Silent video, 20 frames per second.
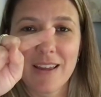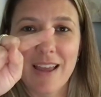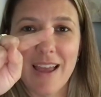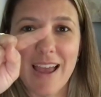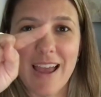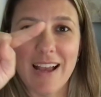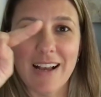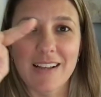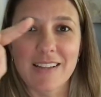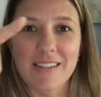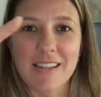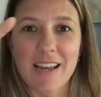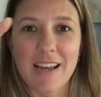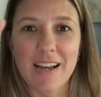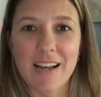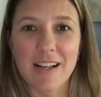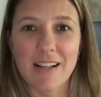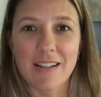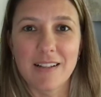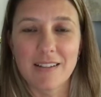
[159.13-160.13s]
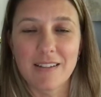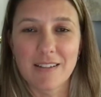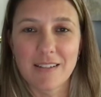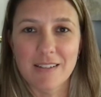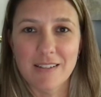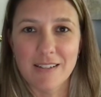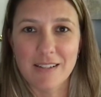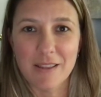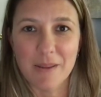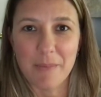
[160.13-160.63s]
Exhale
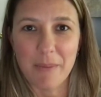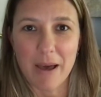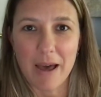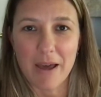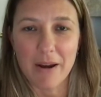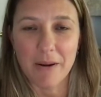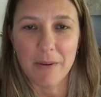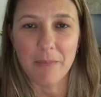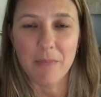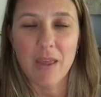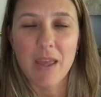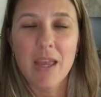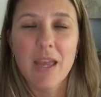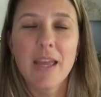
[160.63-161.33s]
to the bottom.